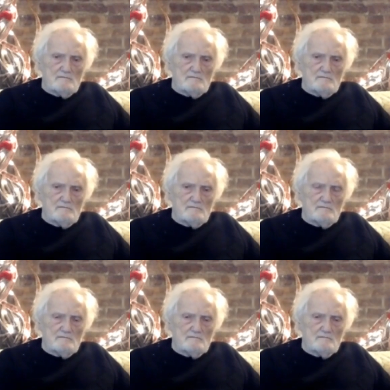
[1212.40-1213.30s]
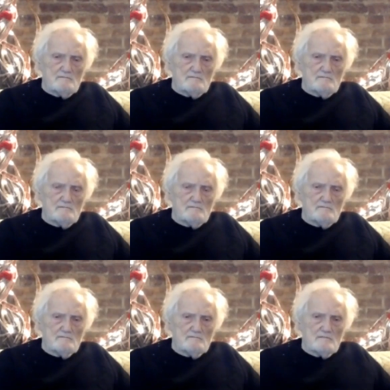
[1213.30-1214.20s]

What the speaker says: Nobody speaks.